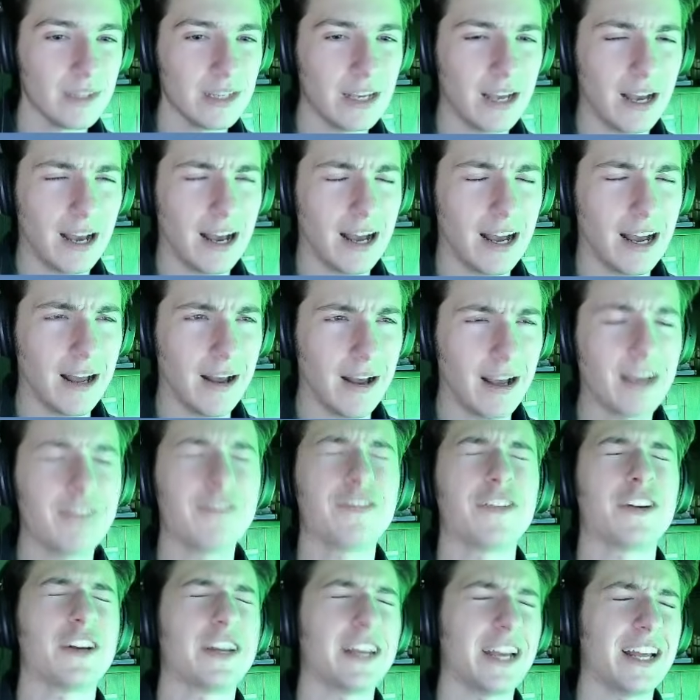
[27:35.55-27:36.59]
I
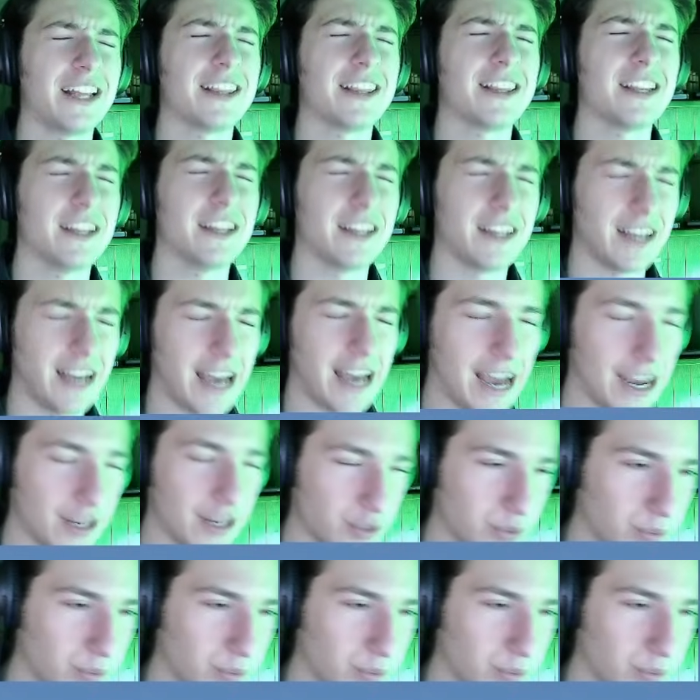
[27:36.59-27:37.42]
forget the actual